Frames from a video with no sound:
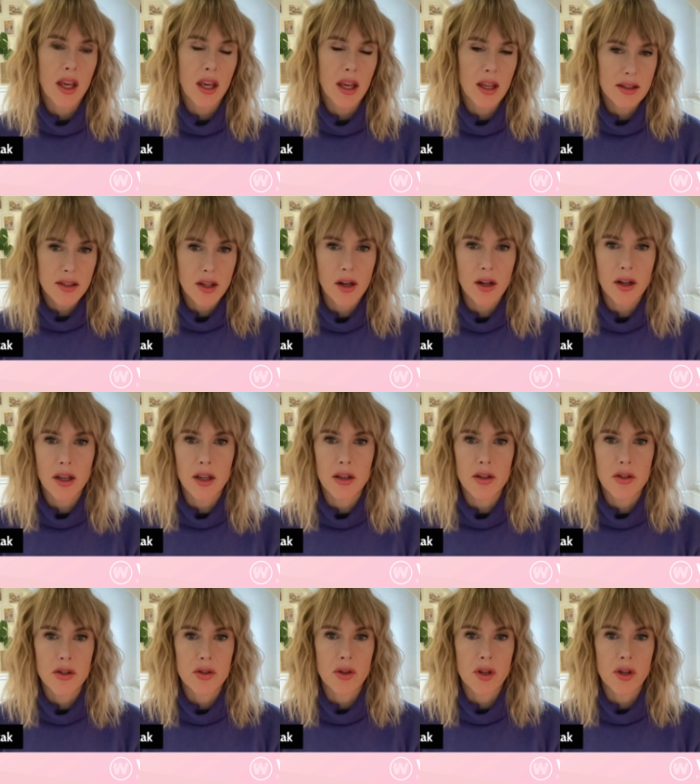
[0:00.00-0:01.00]
It's a hard
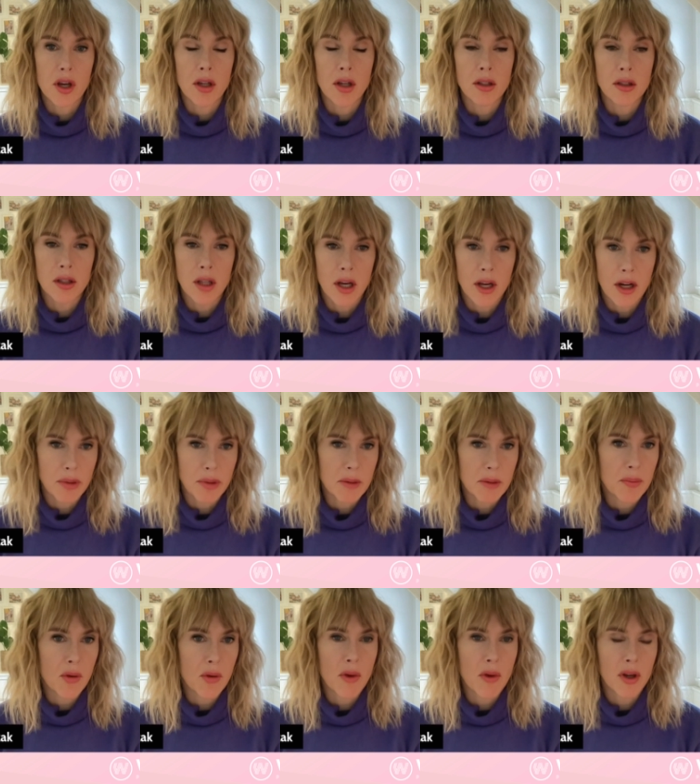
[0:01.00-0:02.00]
industry. A lot of
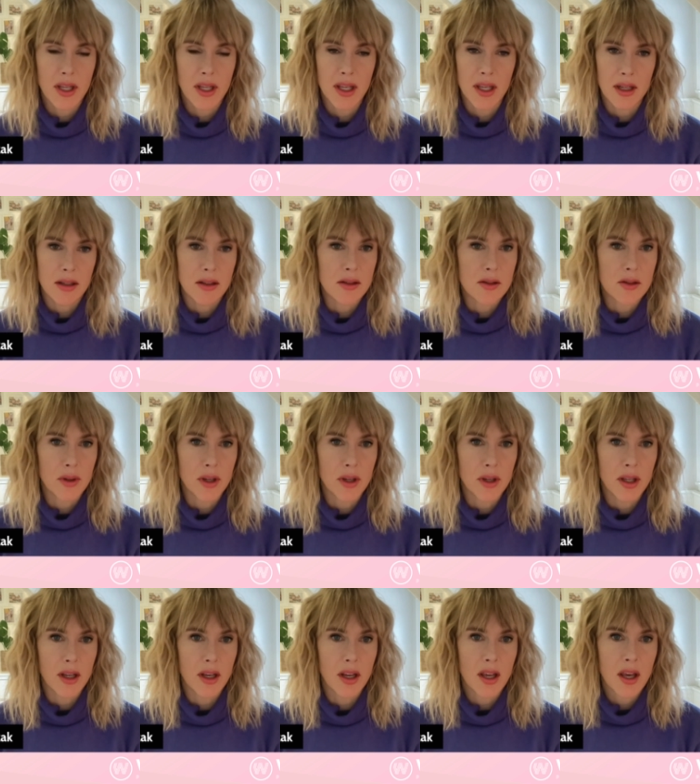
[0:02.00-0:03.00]
people want to get into
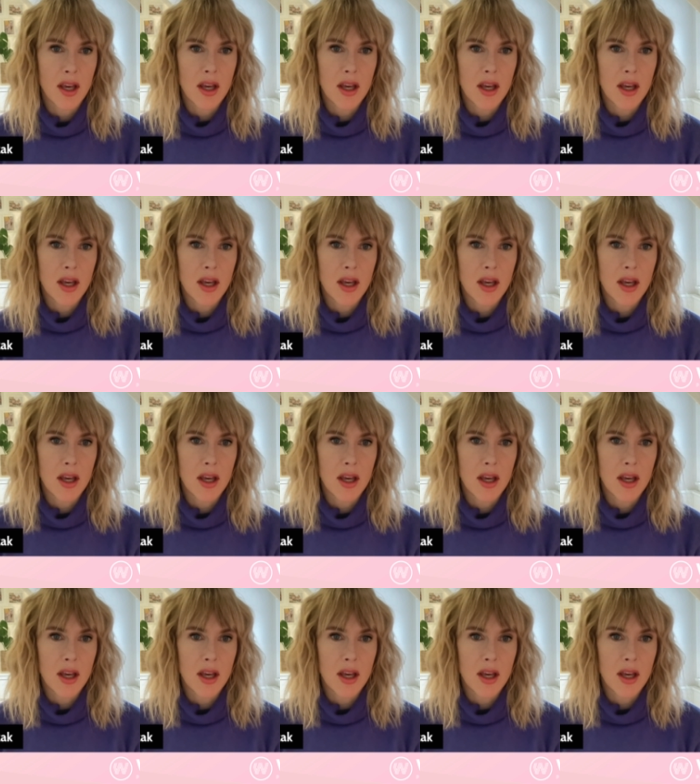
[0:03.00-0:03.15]
it.